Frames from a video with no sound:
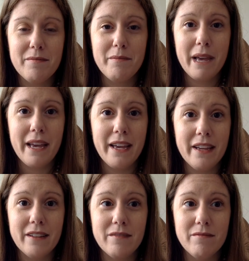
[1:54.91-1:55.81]

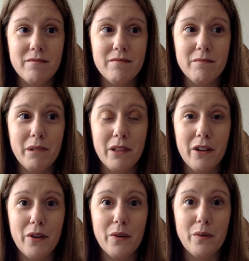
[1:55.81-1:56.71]
paying
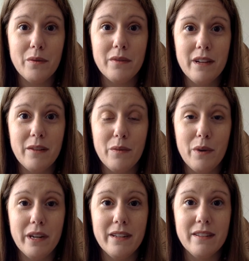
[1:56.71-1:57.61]
below
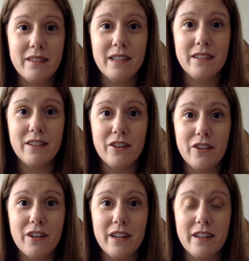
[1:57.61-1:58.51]
what is
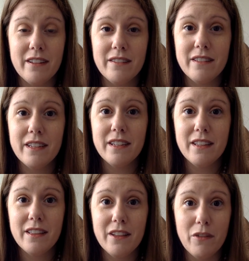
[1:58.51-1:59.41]
considered a
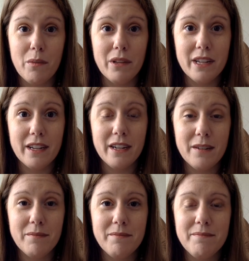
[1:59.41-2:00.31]
livable income.